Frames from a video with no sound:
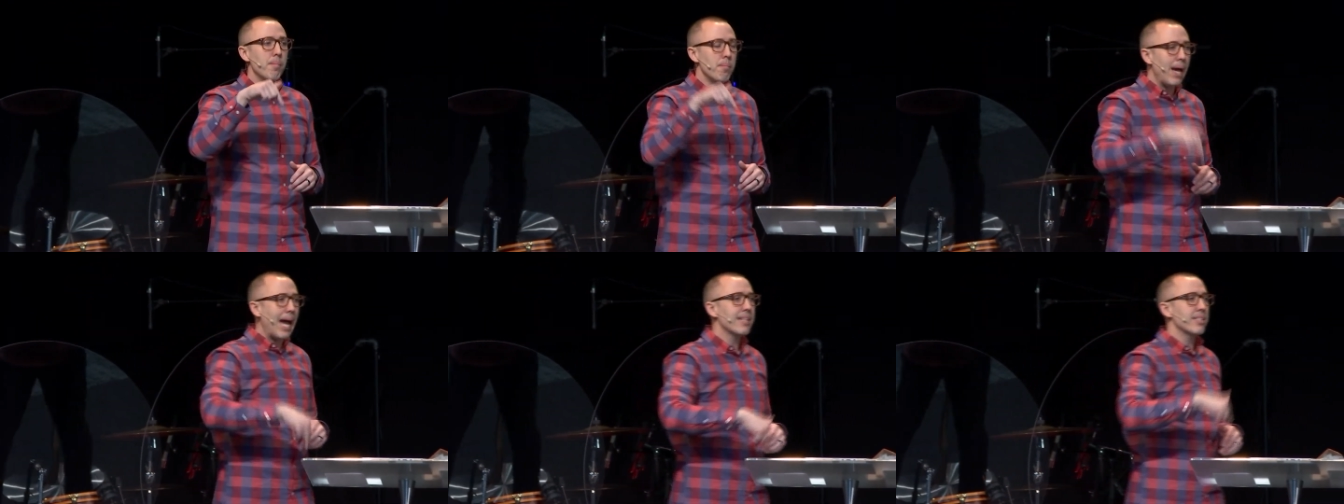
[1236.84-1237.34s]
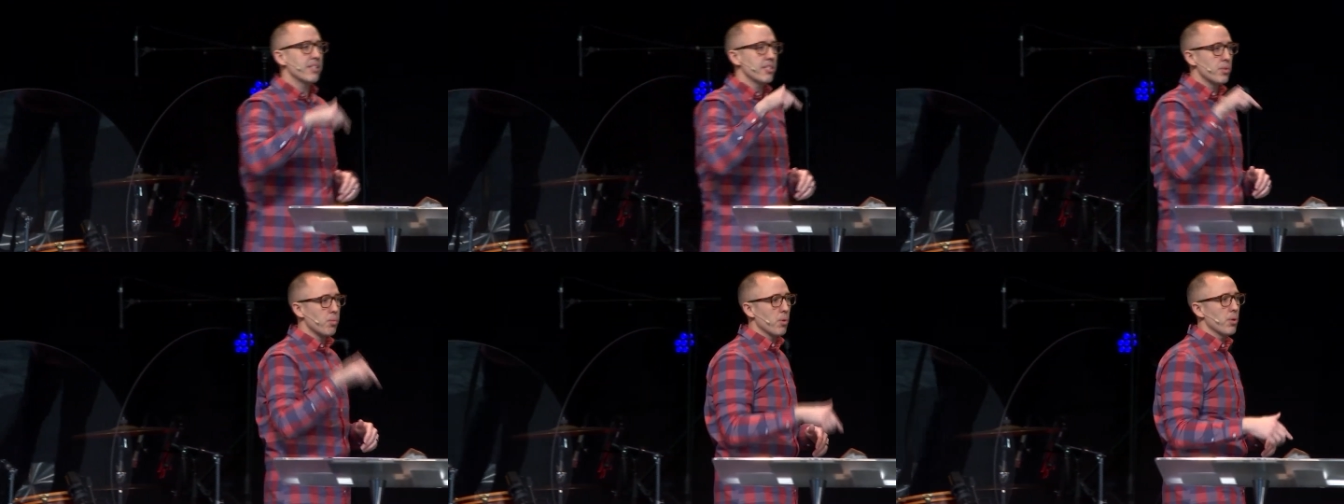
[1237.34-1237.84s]
back to
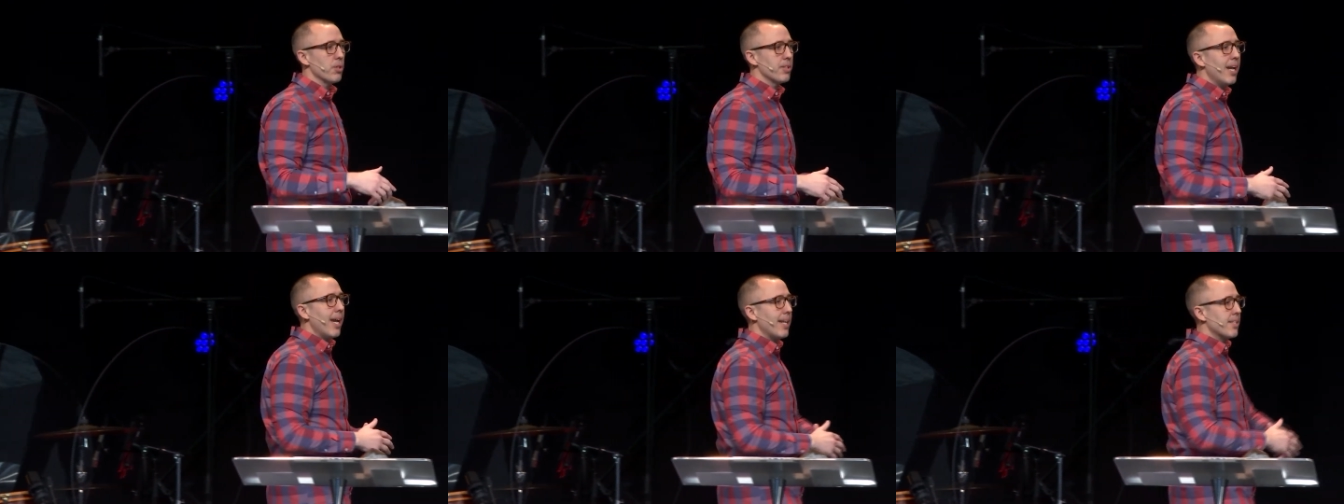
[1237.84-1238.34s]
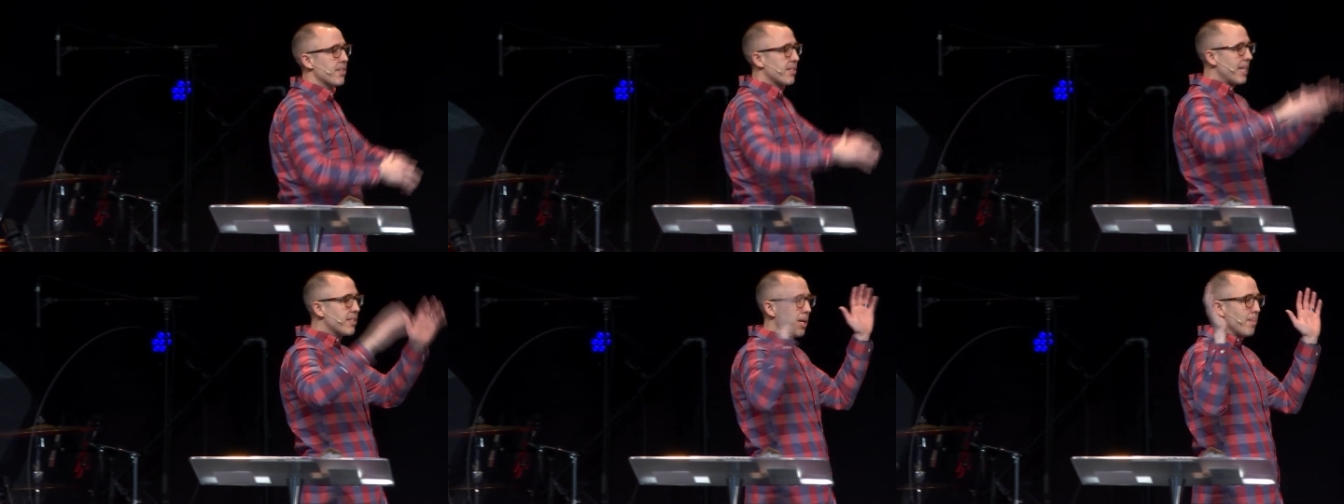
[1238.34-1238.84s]
this world and
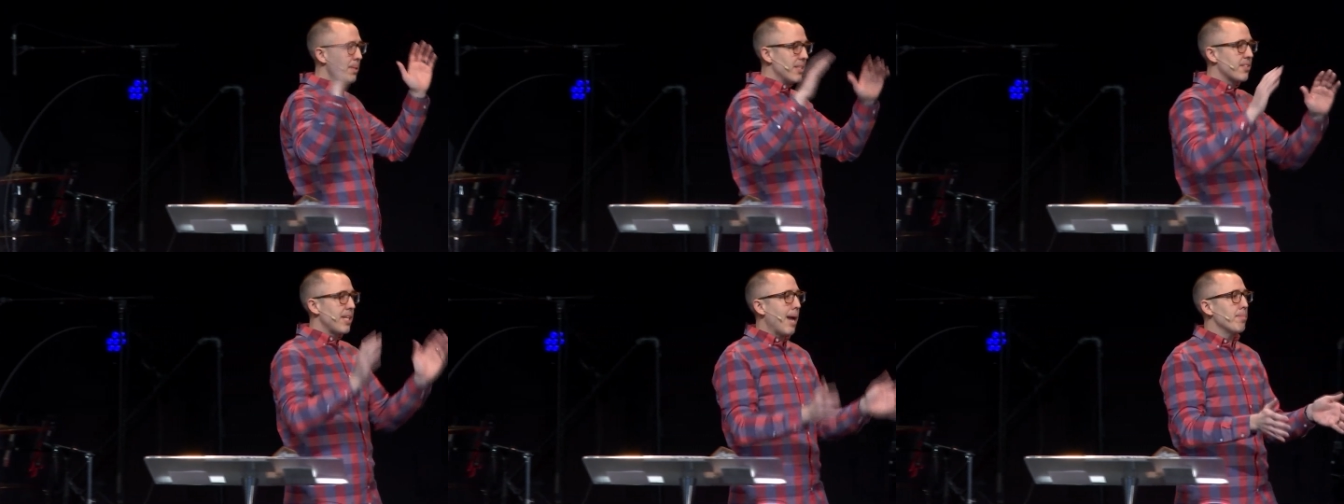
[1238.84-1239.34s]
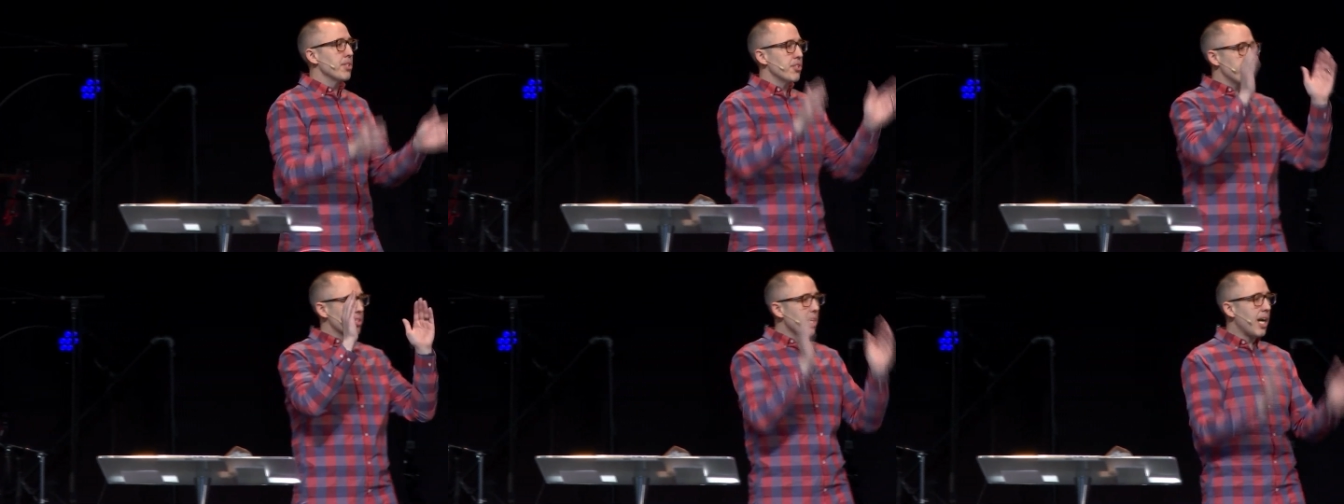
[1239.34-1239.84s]
sets up and
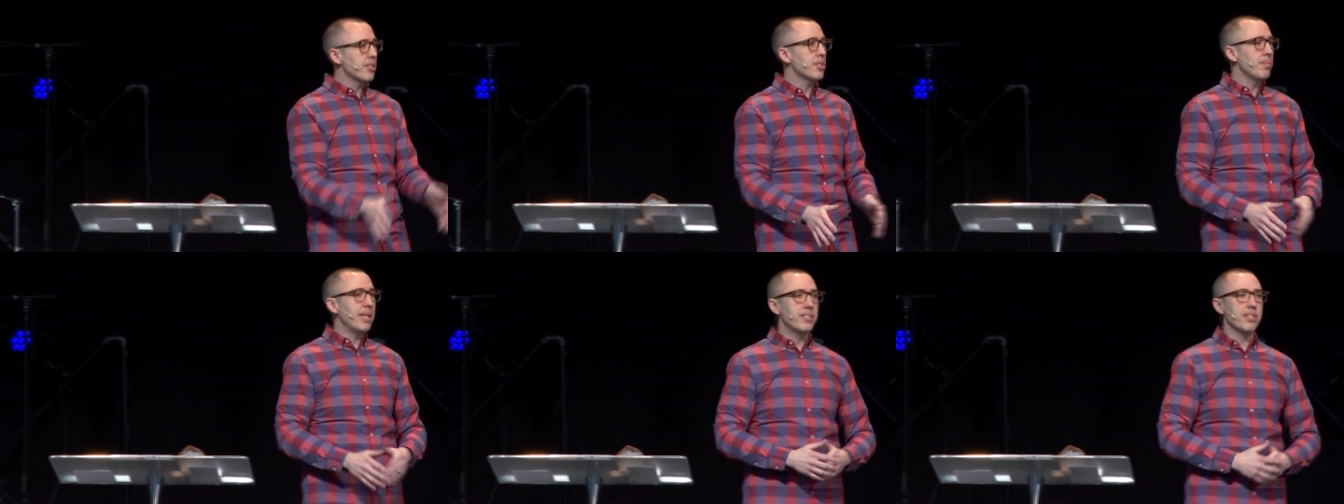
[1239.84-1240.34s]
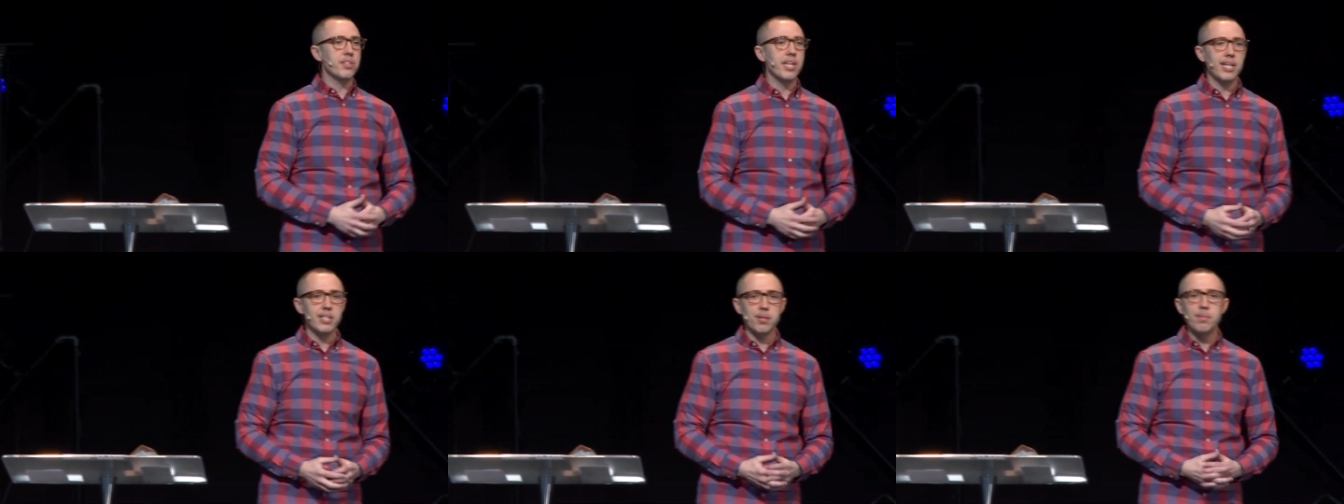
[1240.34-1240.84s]
establishes, consummates his
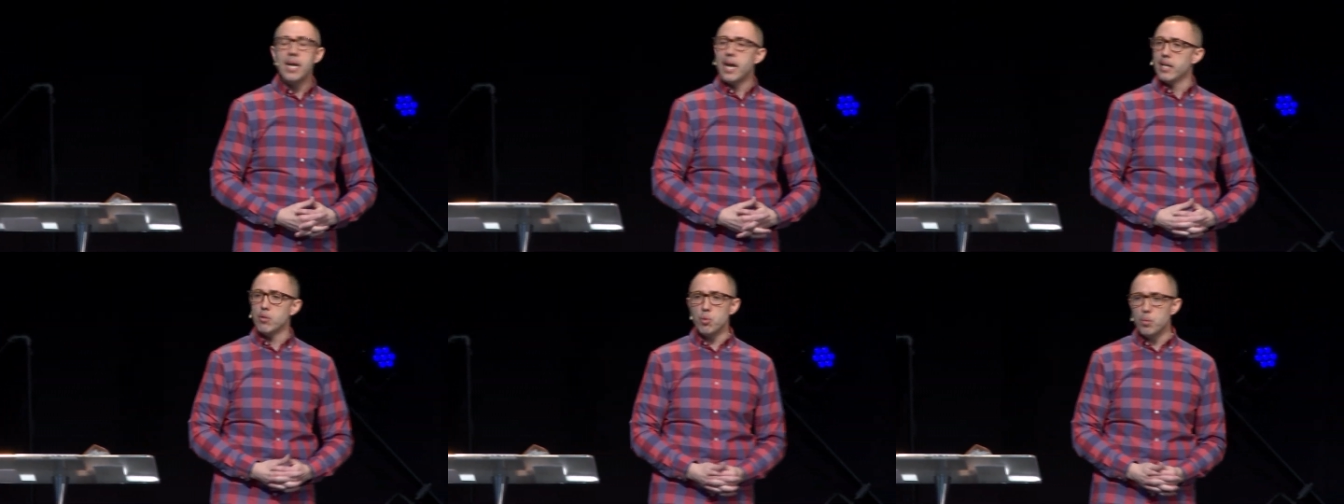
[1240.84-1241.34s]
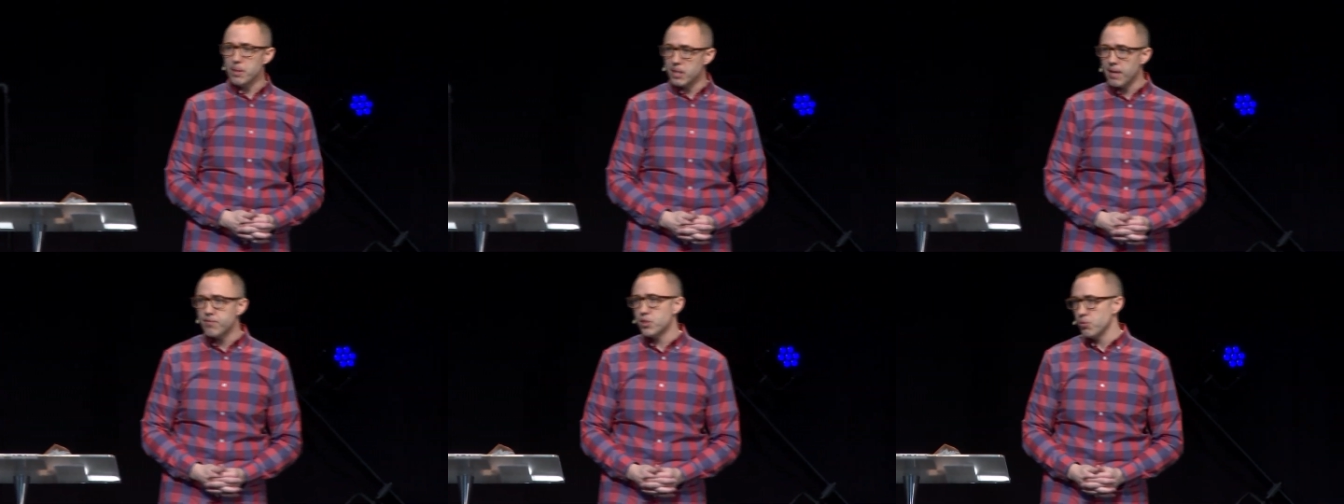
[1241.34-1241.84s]
kingdom, and it will be
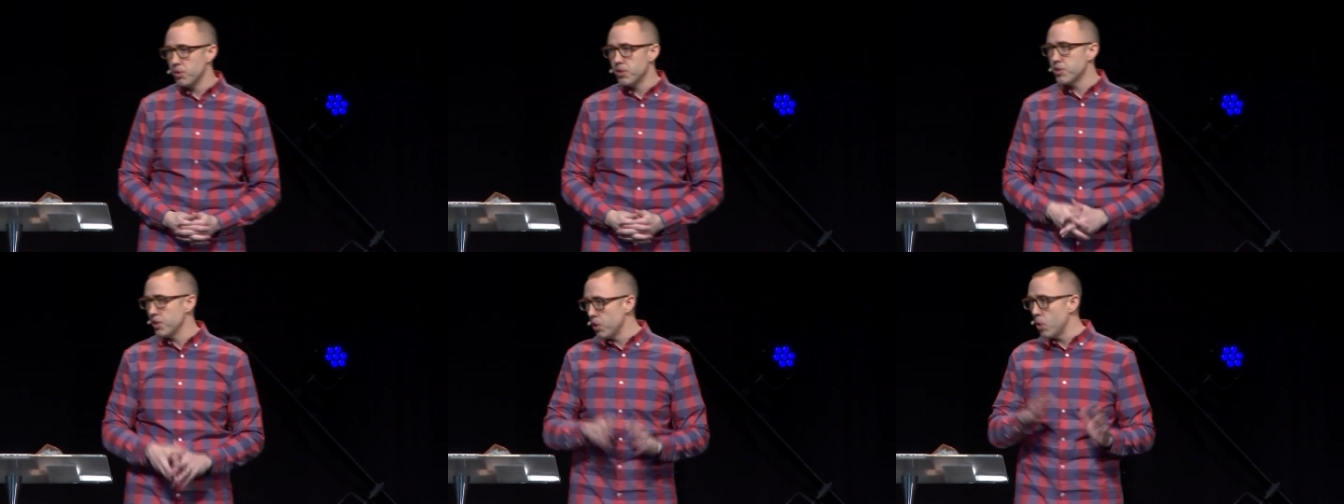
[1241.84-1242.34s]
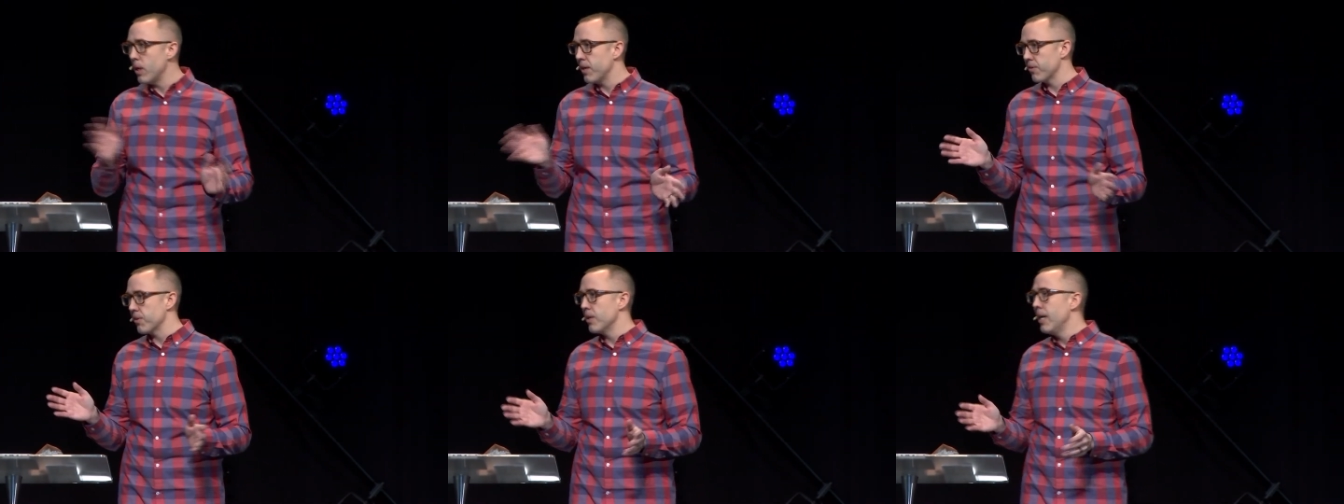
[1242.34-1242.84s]
left to, to no
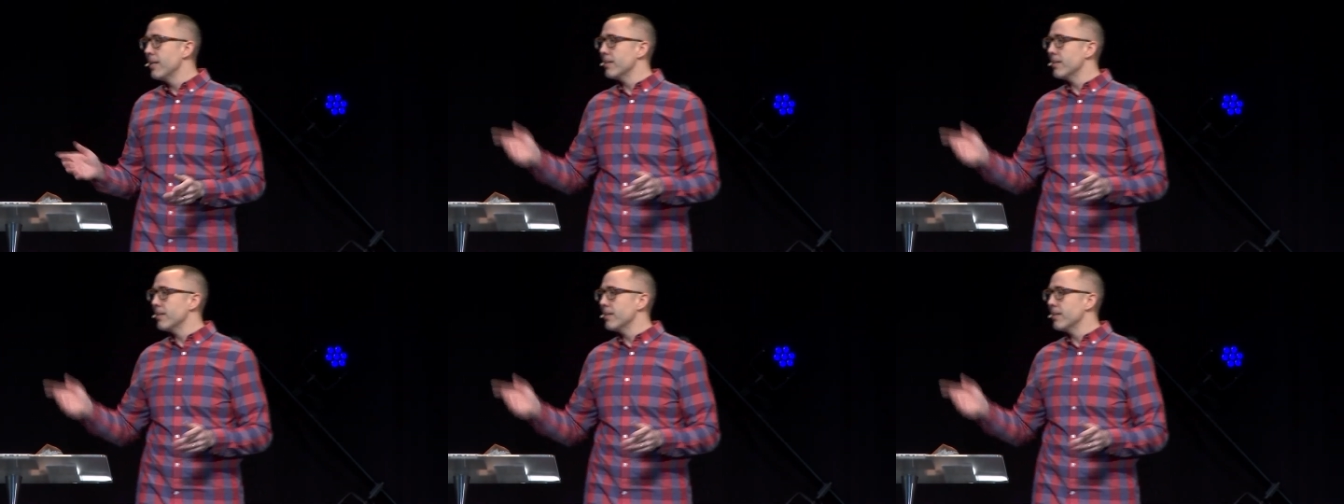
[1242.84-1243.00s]
other.